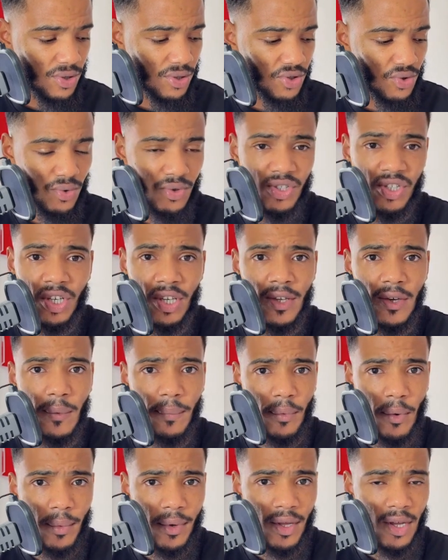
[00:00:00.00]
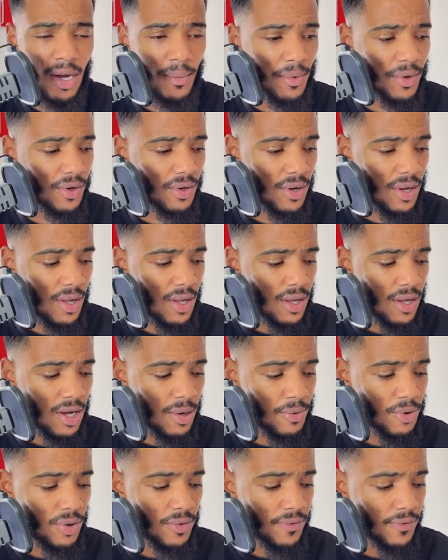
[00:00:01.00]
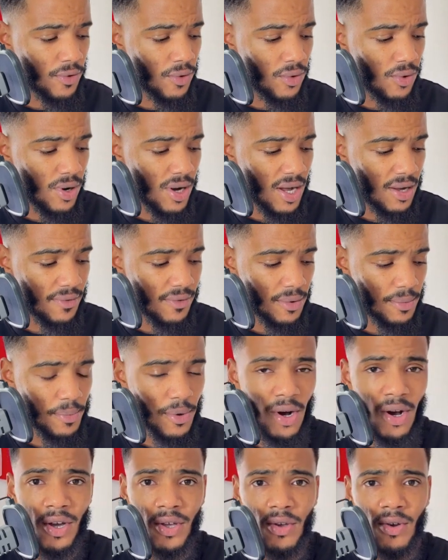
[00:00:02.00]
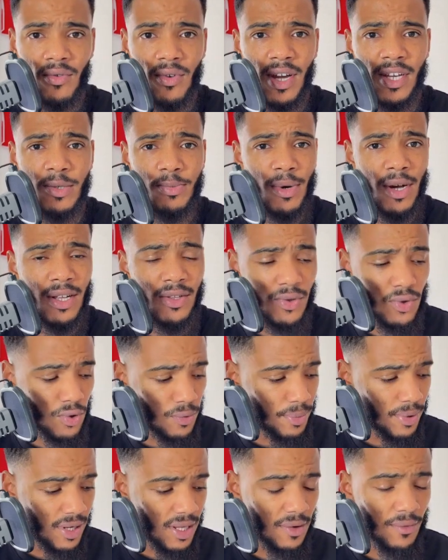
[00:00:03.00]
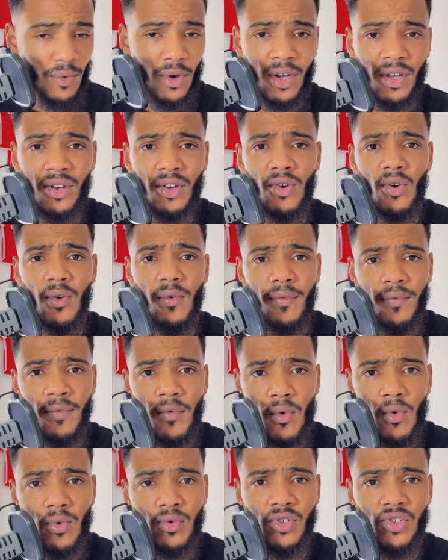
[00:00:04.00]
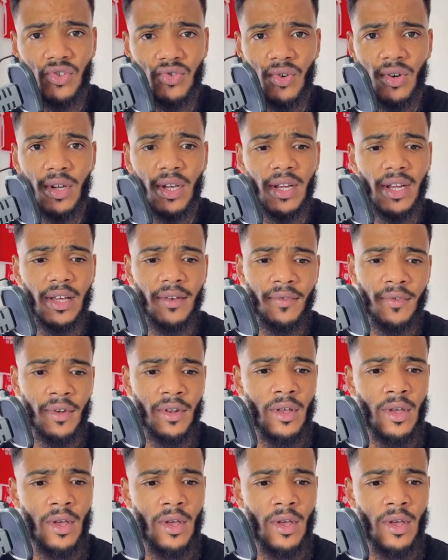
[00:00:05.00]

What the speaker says: Jorginho probably coming on for either Partey or Rice. But I do believe we're going to go full strong 11,